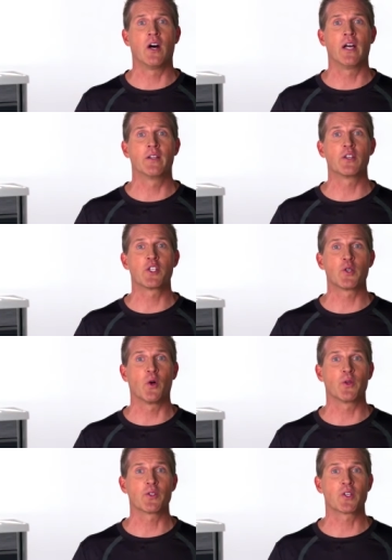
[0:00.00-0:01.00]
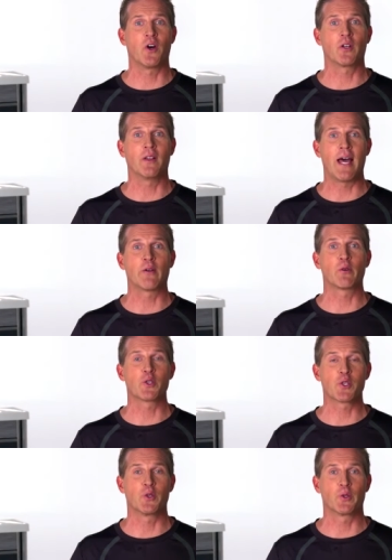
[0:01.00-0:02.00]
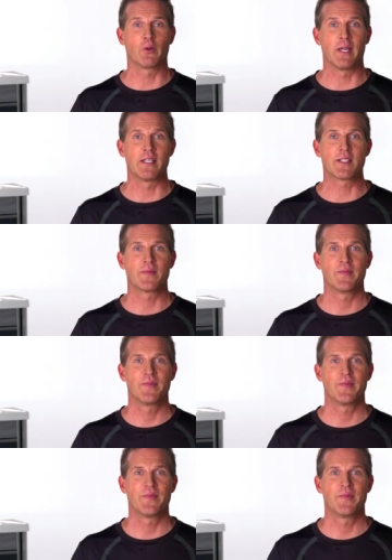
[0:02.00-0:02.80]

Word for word: on the shoulders called a lateral shoulder raise.